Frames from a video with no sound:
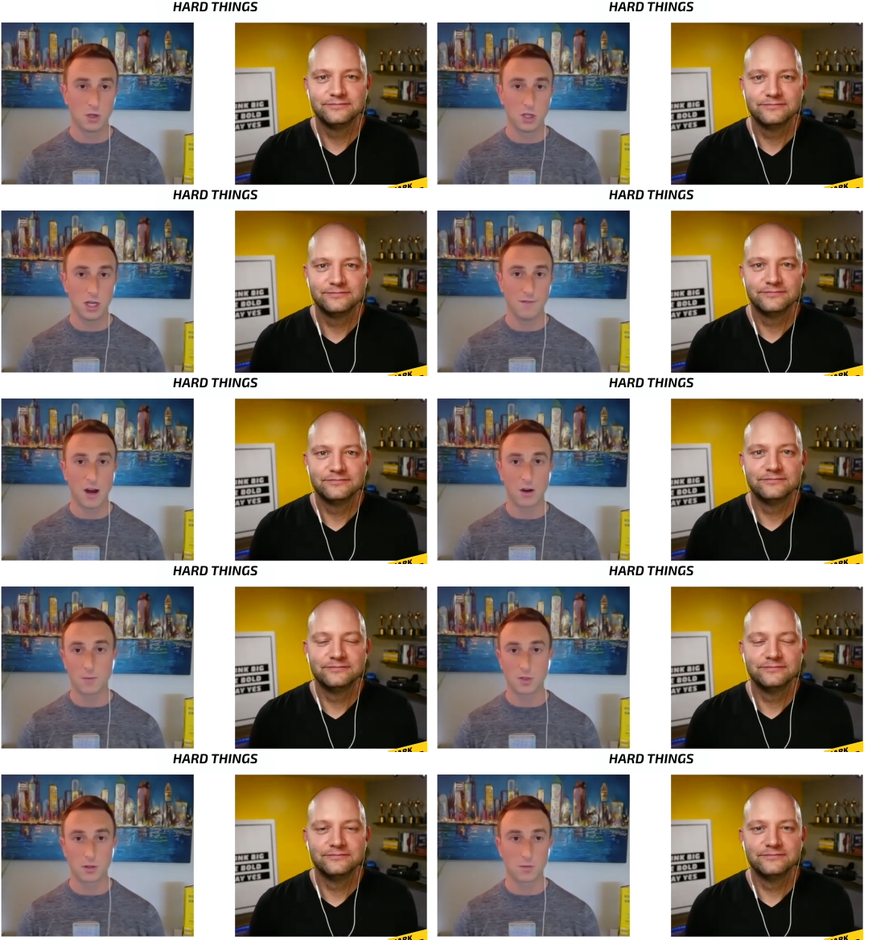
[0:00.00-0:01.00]
Speaker 1: to achieve
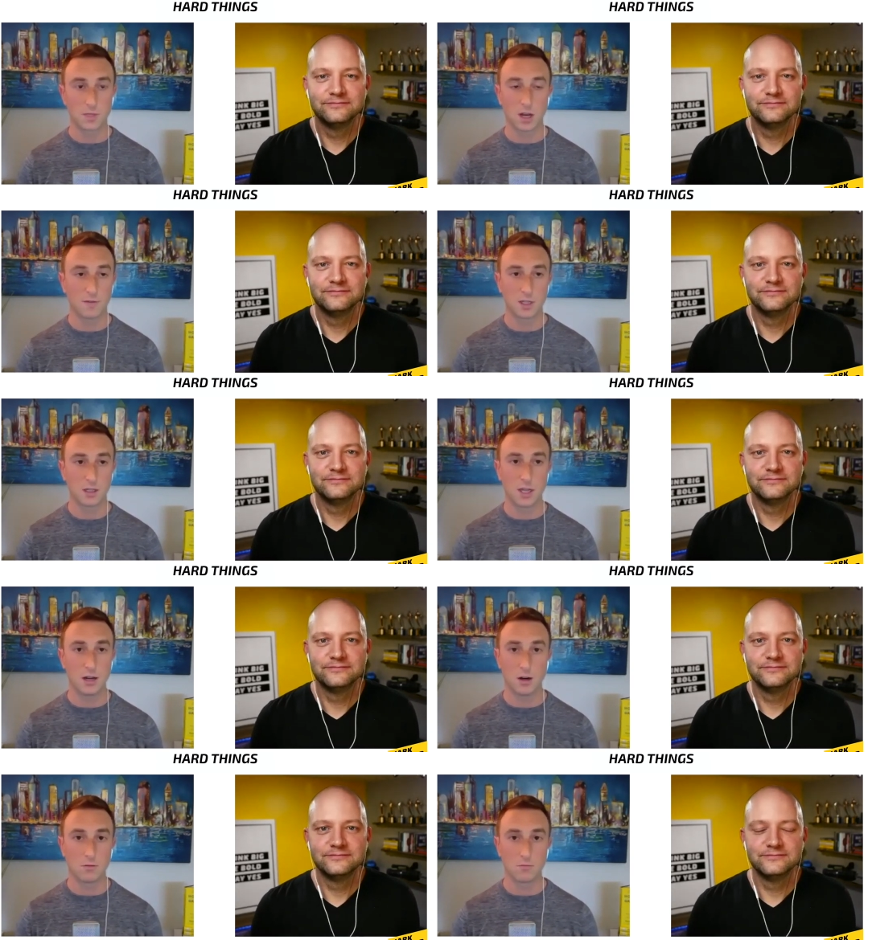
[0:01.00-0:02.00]
outcomes for themselves
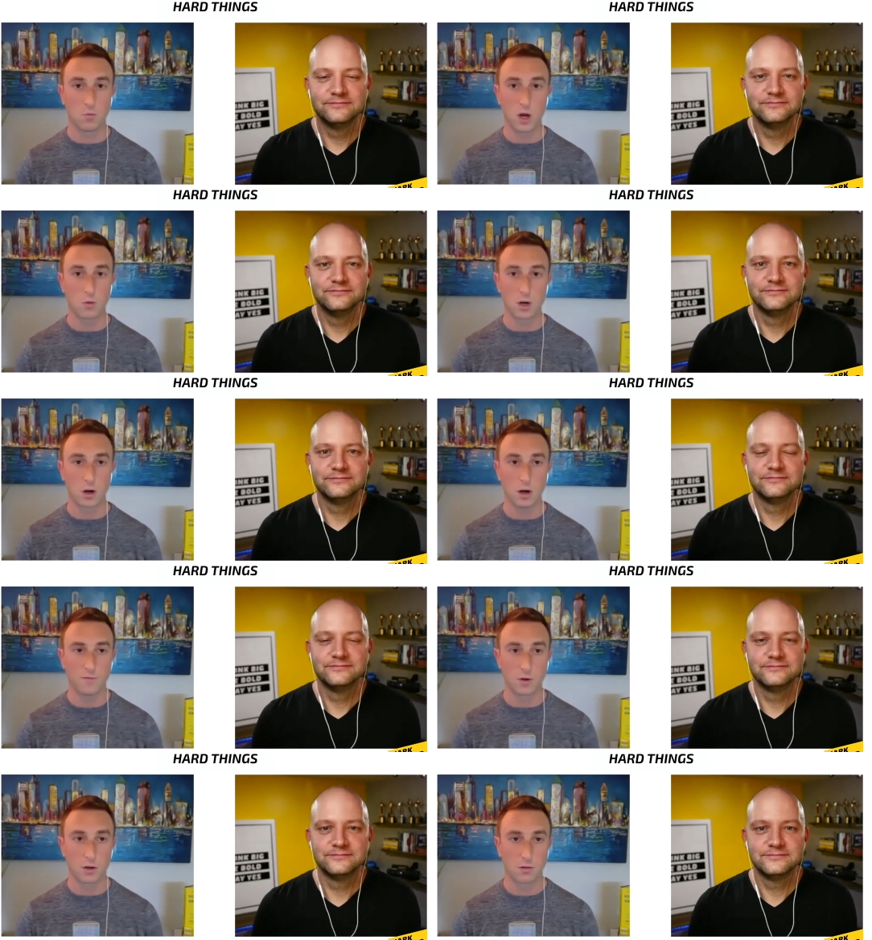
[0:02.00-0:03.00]
that they don't want to
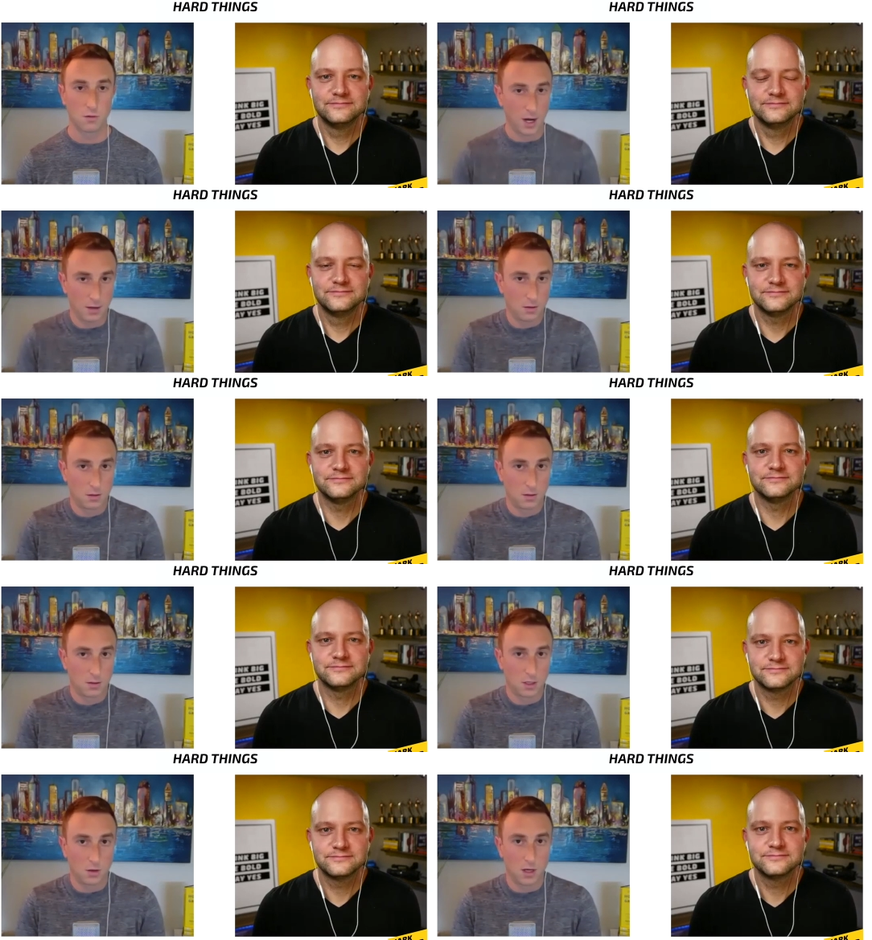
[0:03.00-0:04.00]
work hard for, right? Hmm.
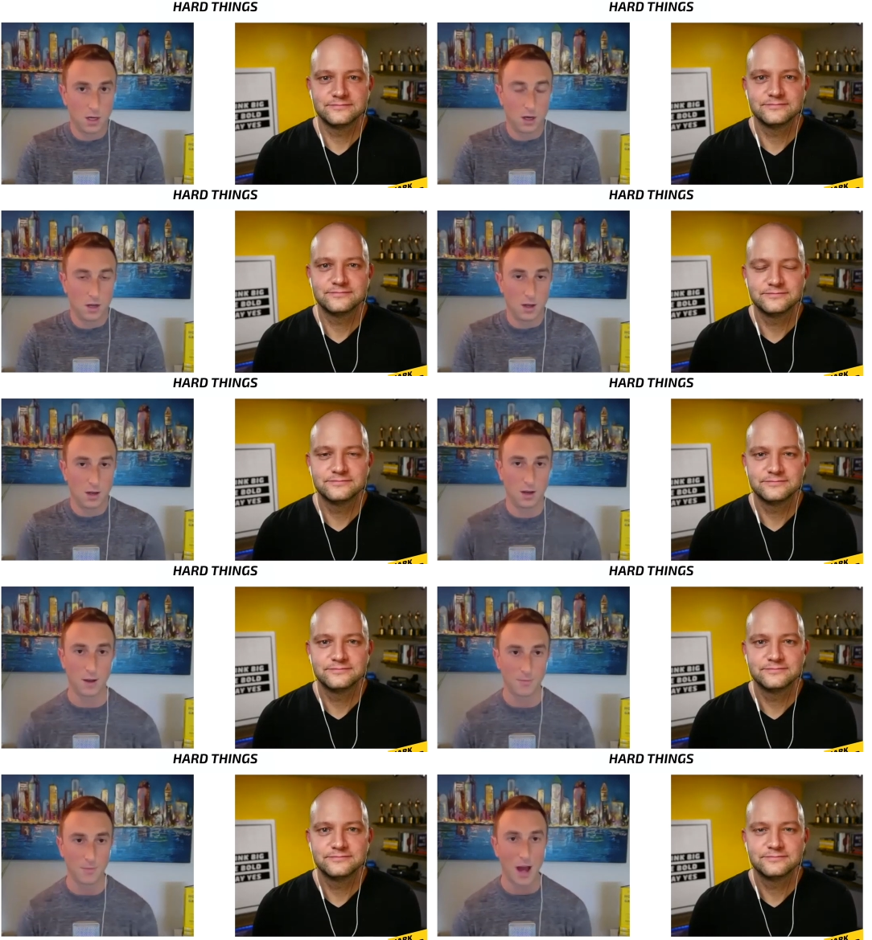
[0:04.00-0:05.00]
So you
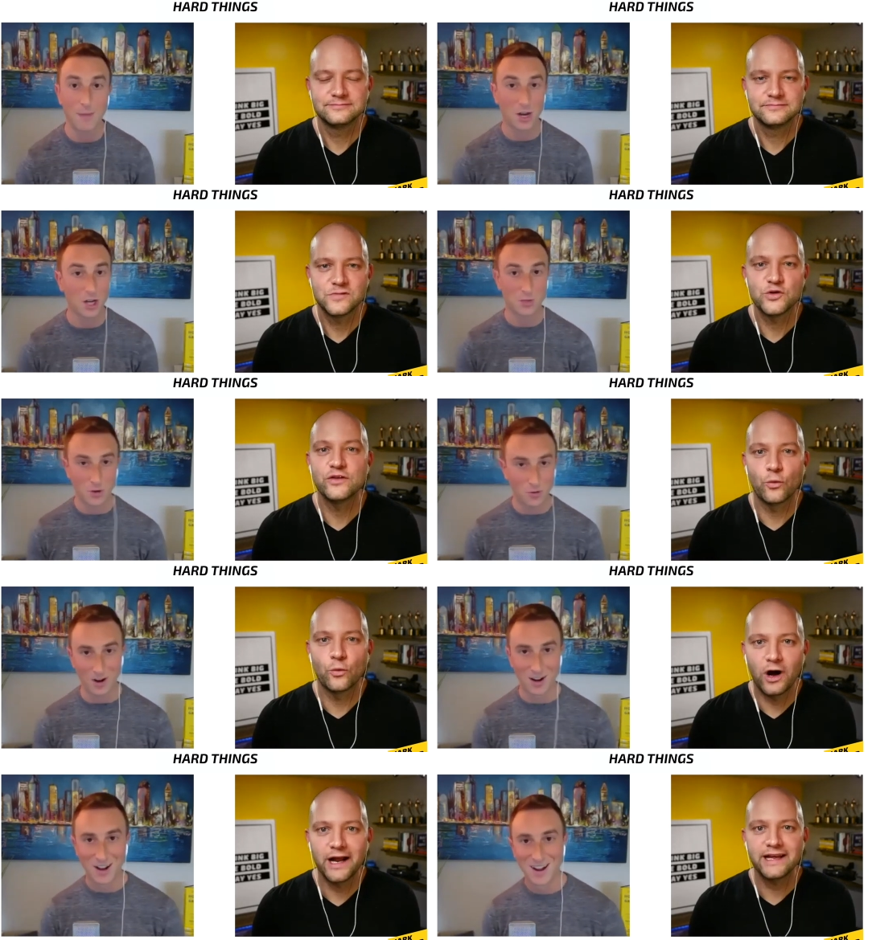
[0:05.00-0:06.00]
know, I'm I'm an
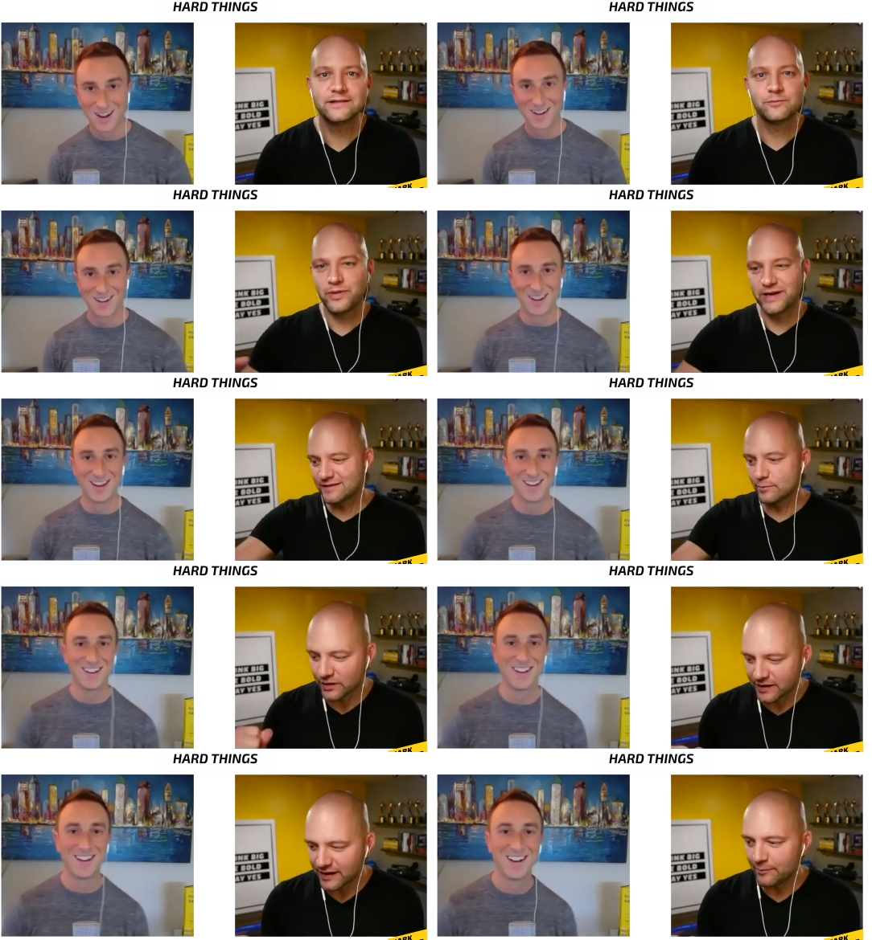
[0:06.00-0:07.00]
entrepreneur. Either want
Speaker 2: it, pick the
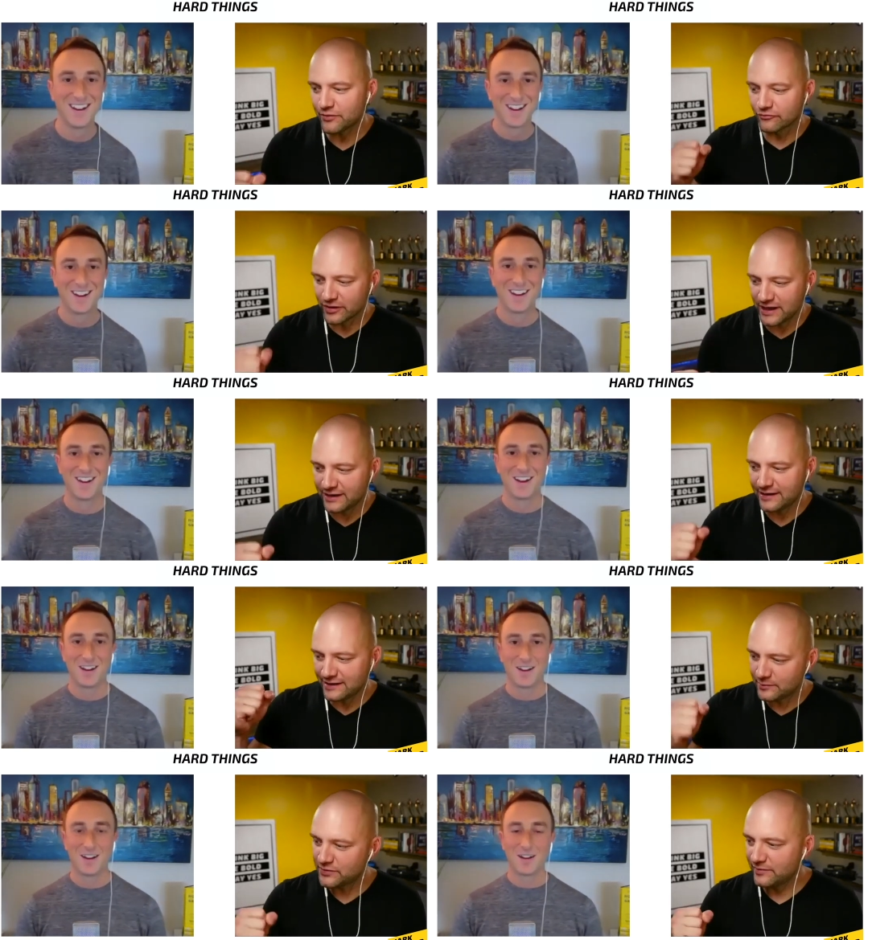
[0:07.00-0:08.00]
book up, read
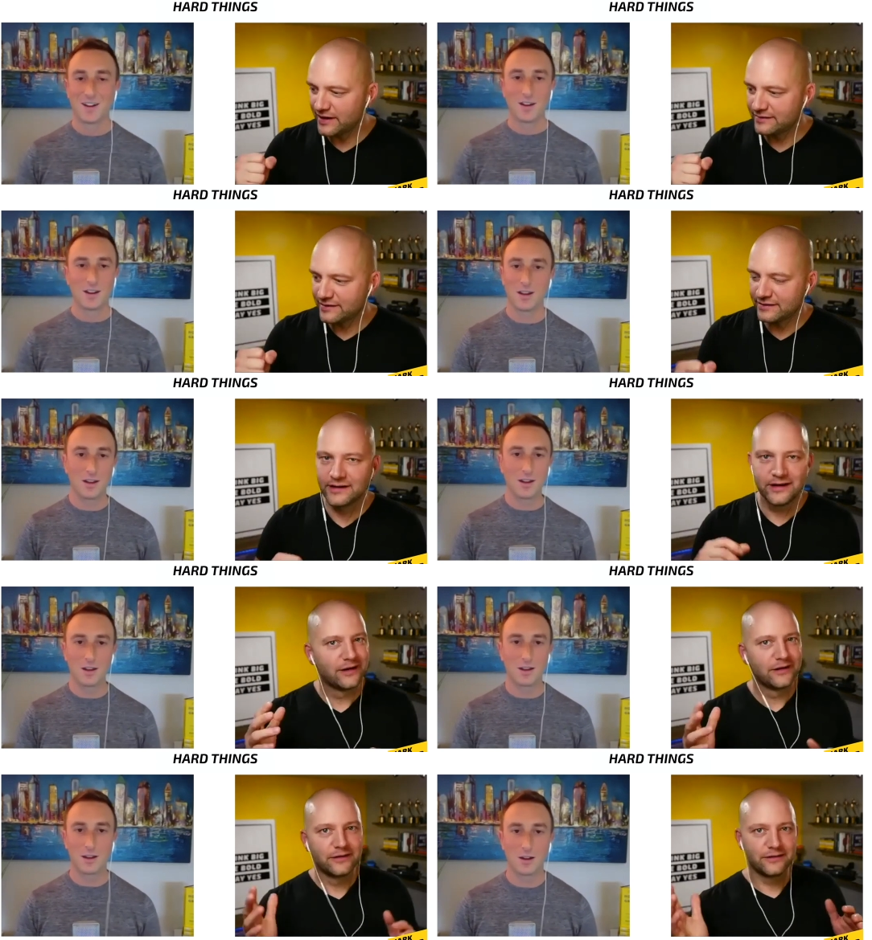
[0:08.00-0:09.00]
it, and implement it,
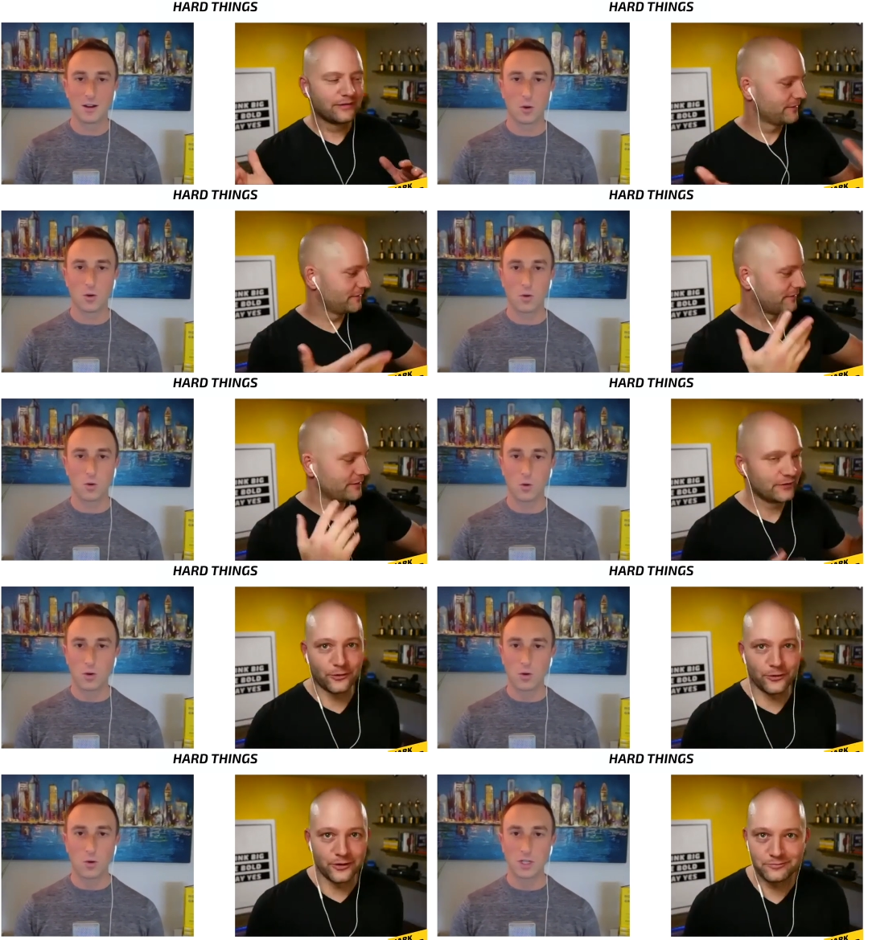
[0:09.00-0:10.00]

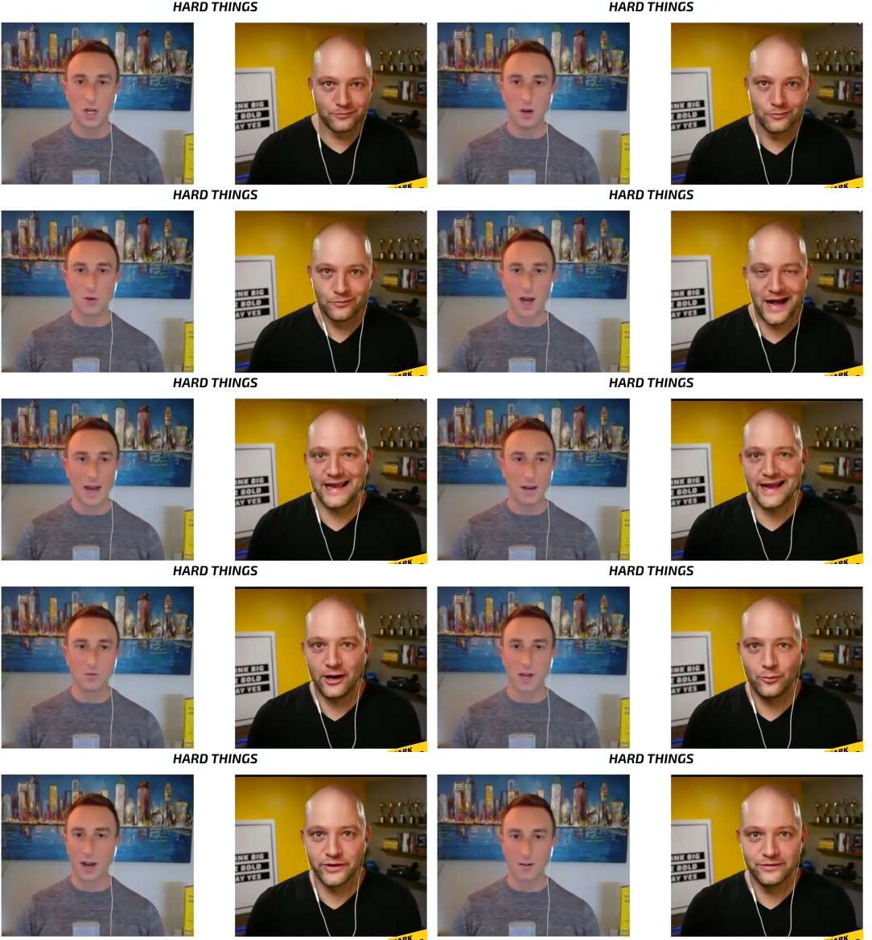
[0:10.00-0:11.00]
Speaker 1: or, or, don't. I
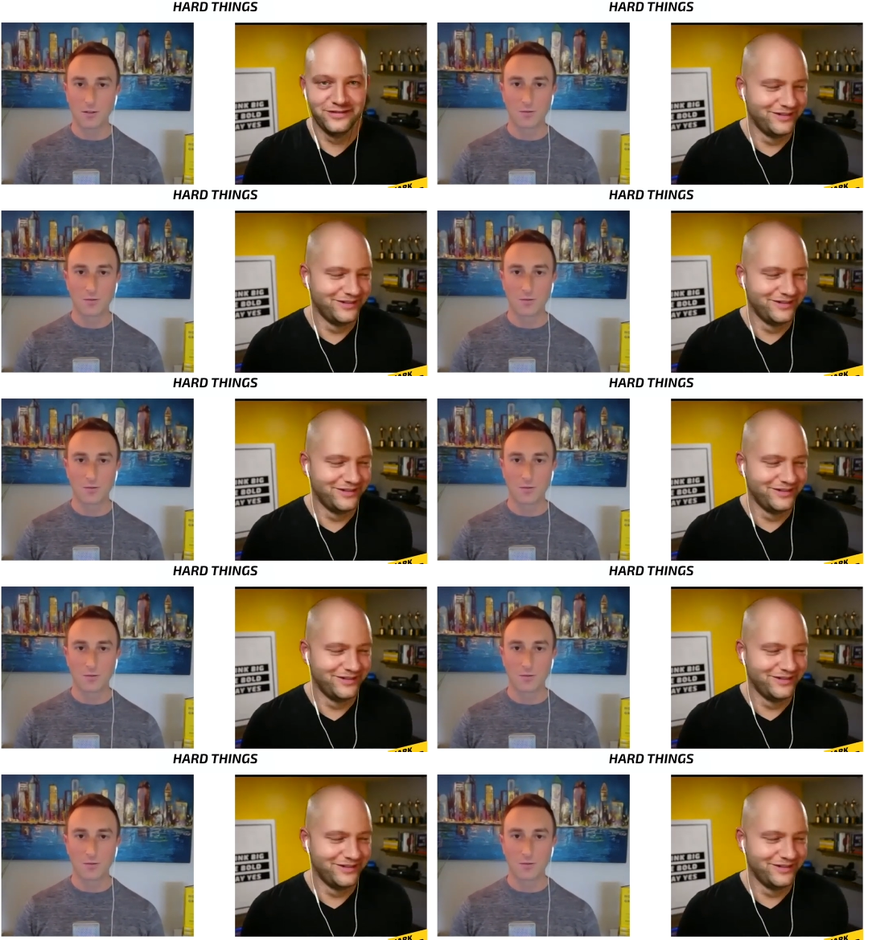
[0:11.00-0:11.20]
can't help okay. you.